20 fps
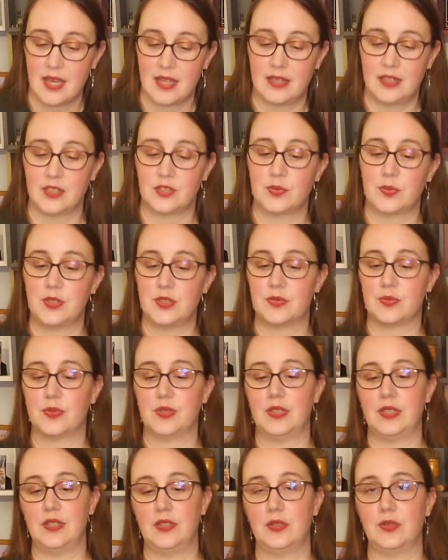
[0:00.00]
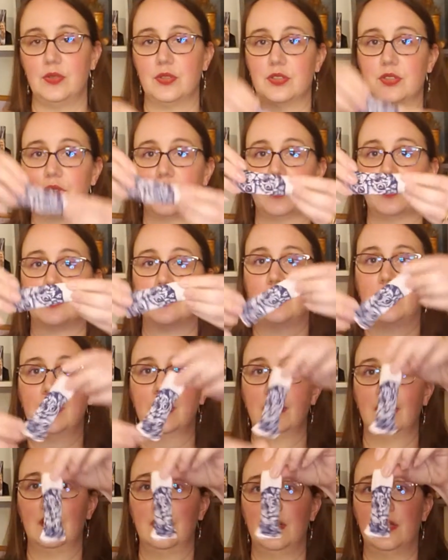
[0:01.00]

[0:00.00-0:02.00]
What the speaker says: This one's really loose, so this one,